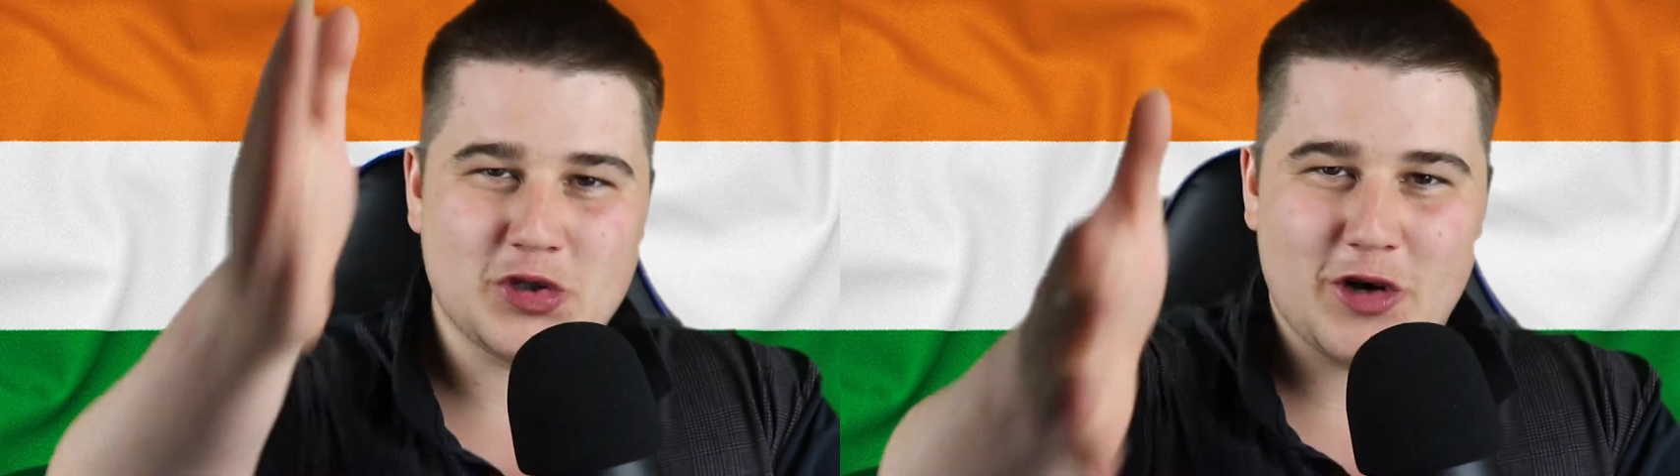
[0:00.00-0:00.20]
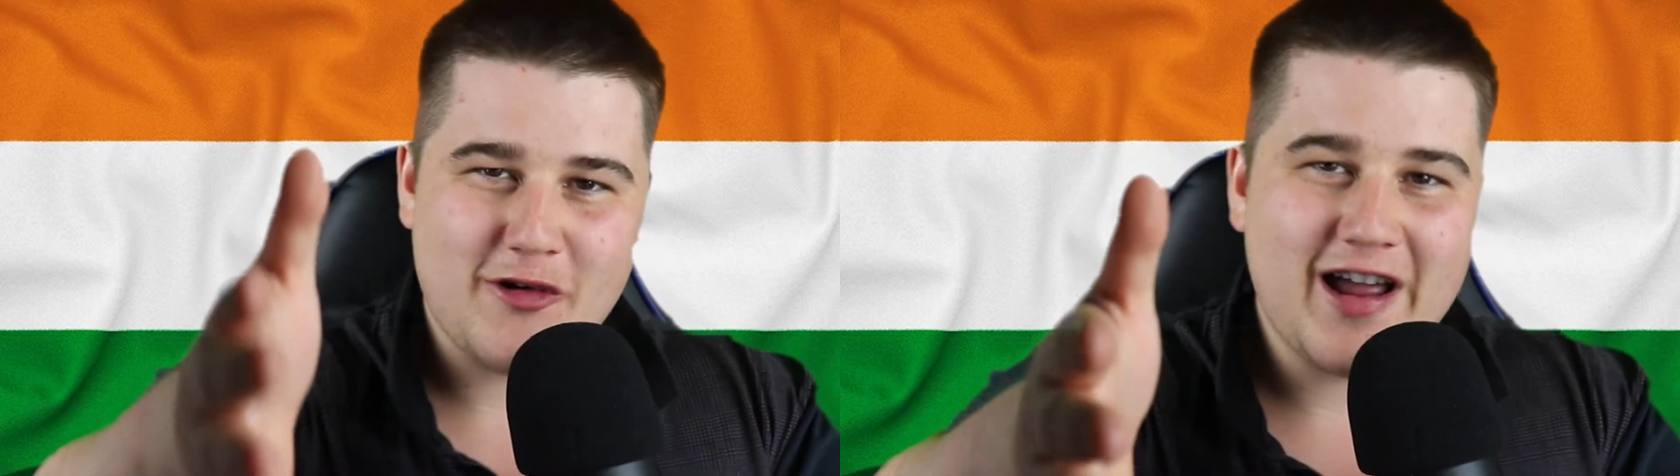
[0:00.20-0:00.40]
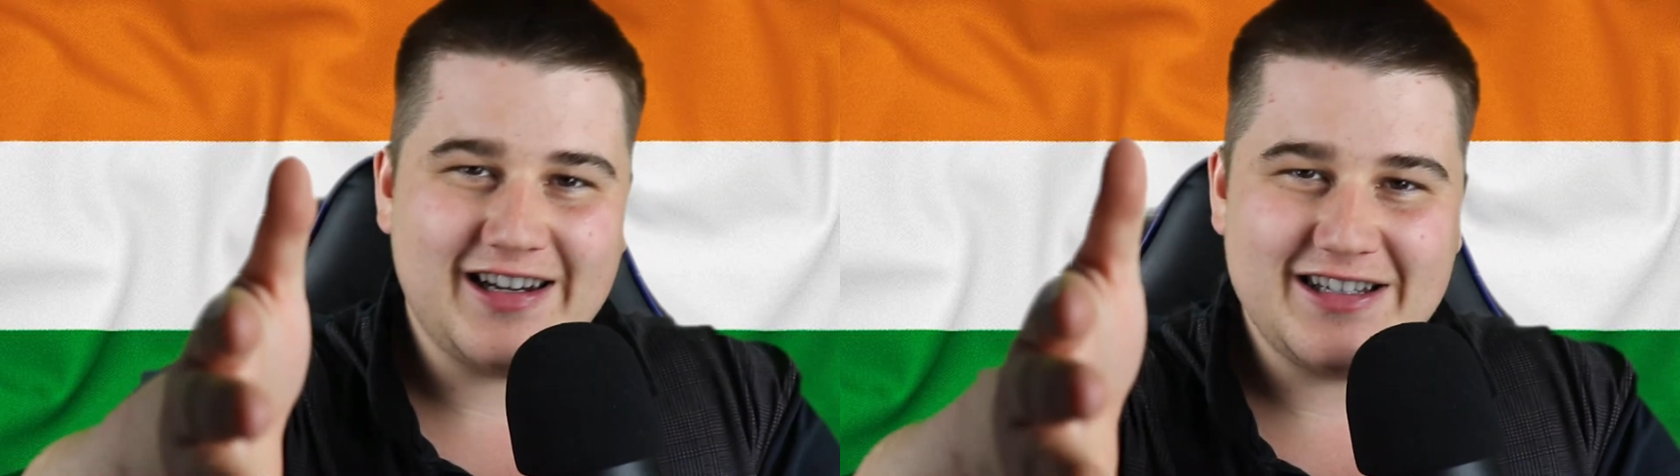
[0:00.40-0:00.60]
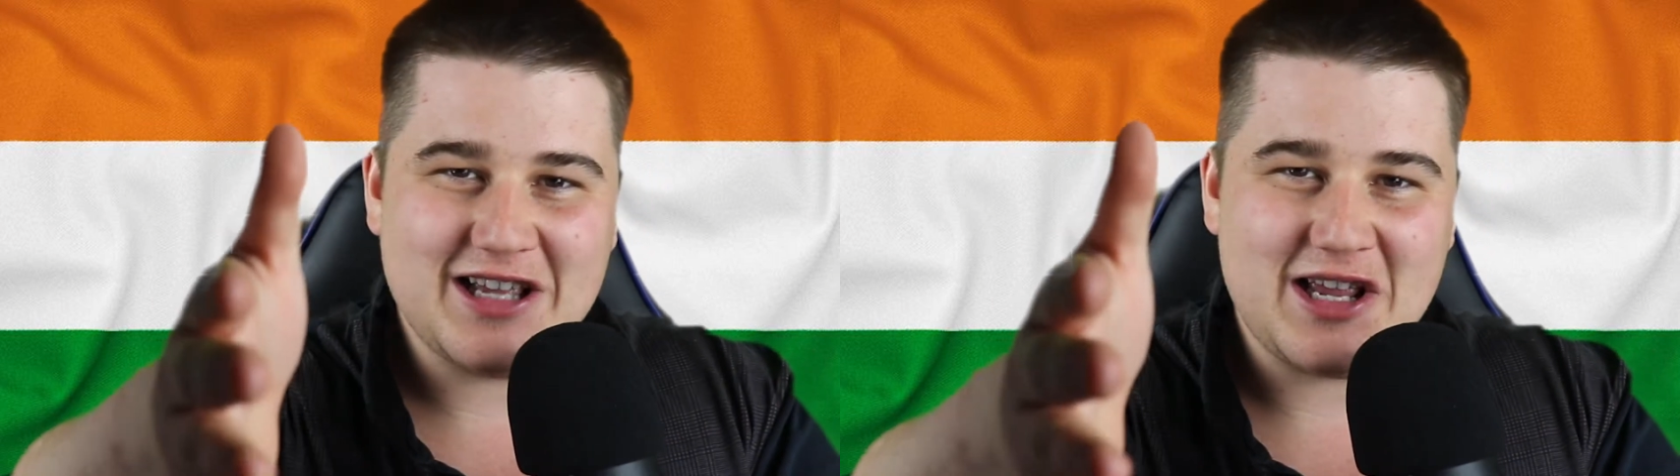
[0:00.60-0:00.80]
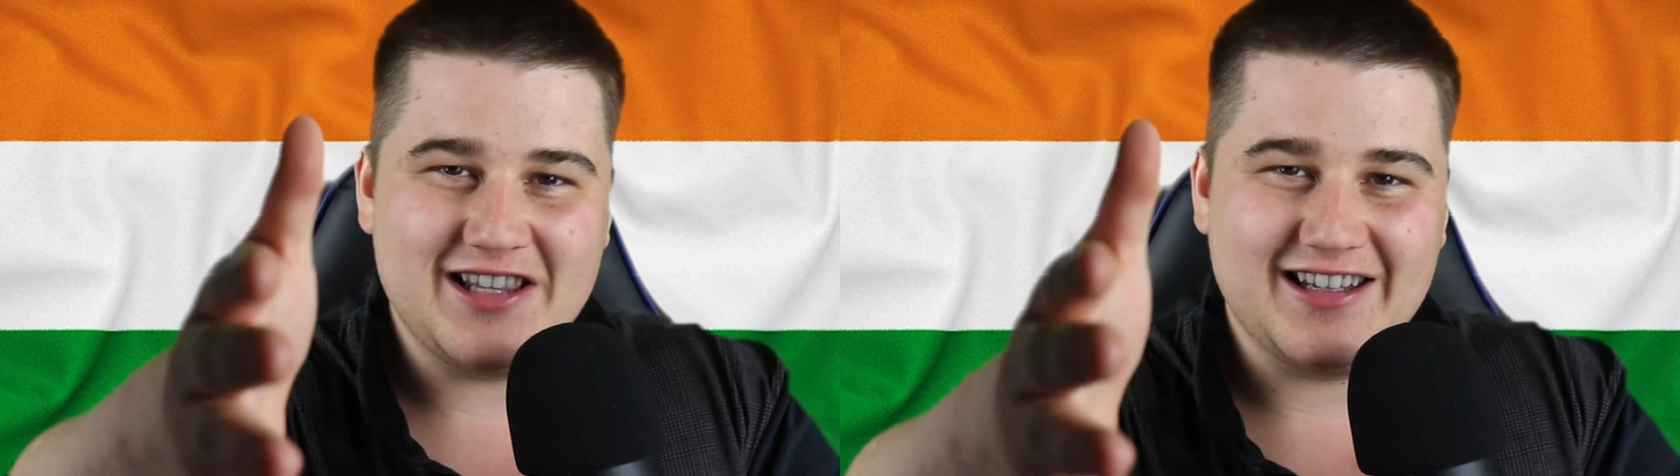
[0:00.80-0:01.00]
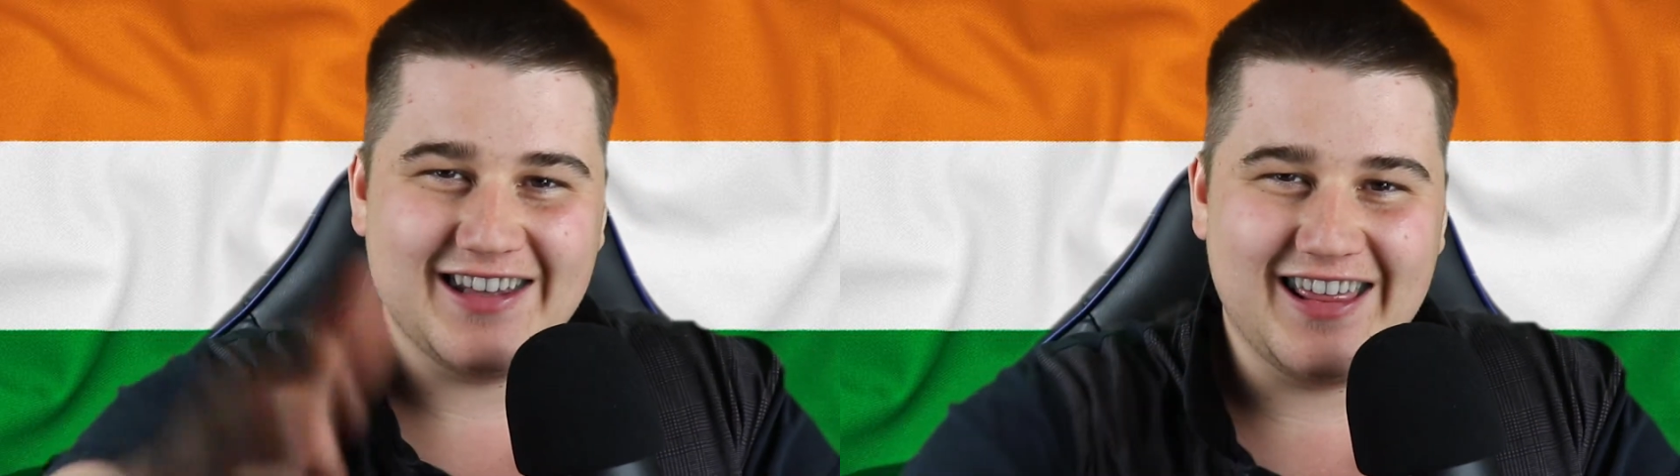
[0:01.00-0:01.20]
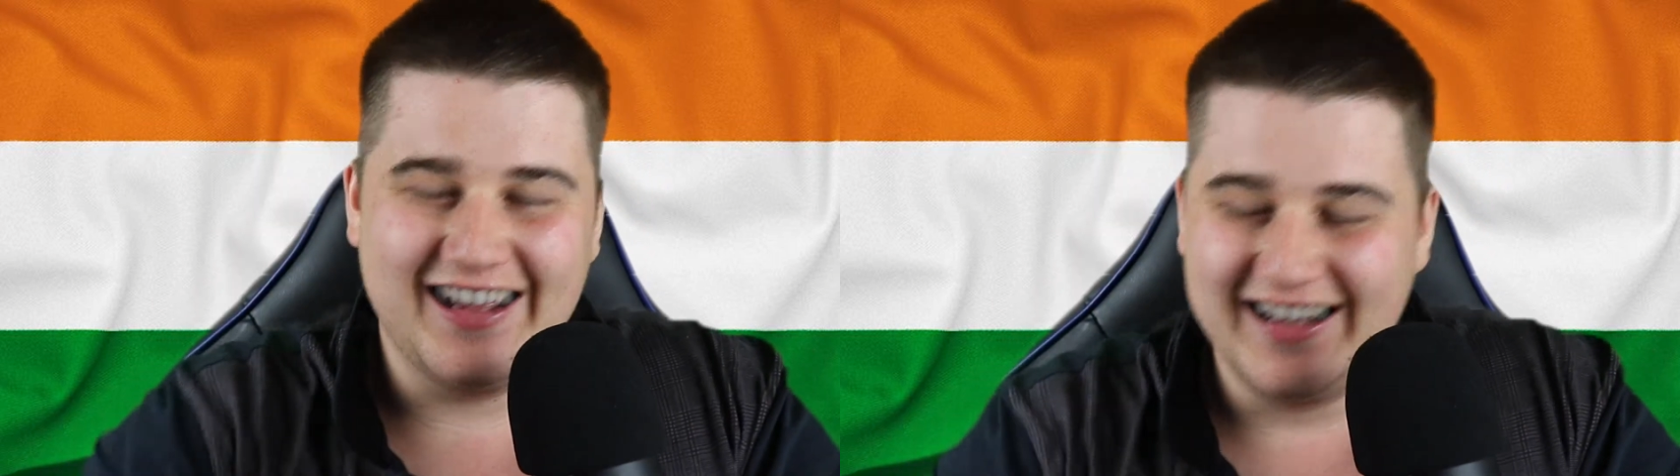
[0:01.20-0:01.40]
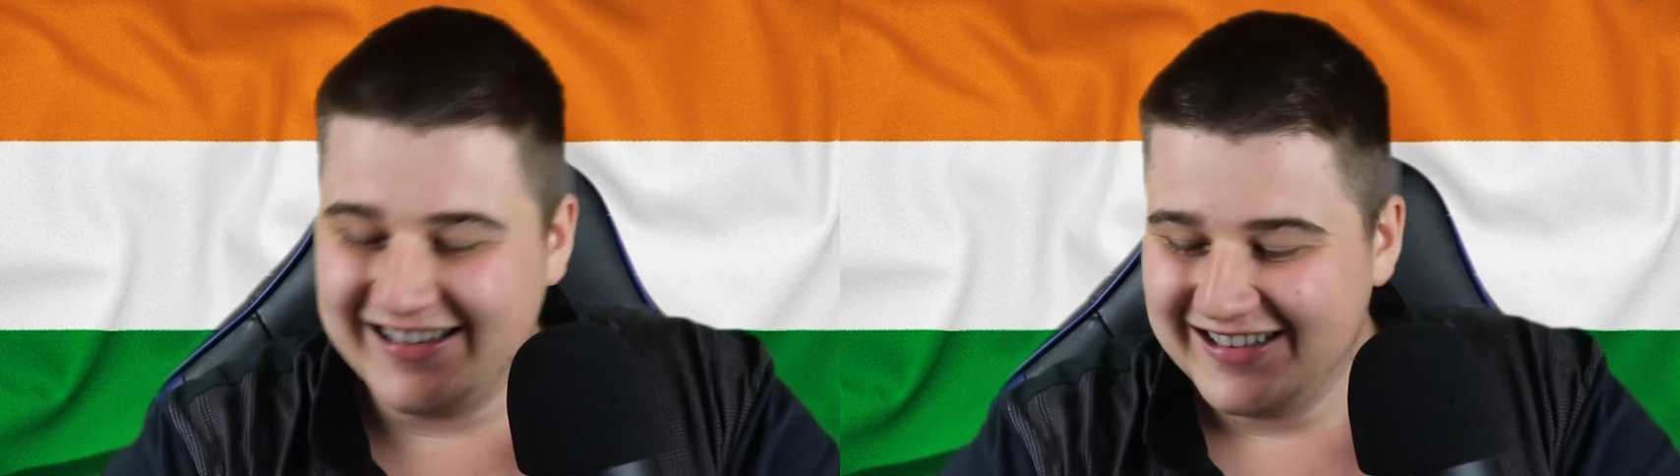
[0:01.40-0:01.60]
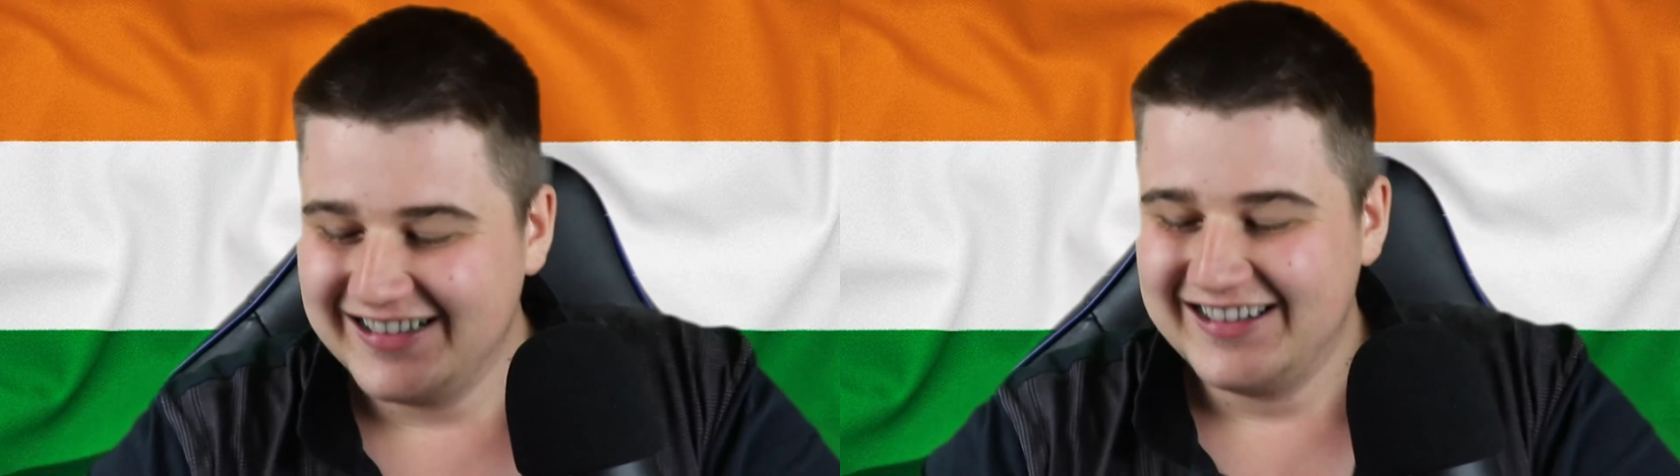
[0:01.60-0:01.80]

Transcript: directly to India then.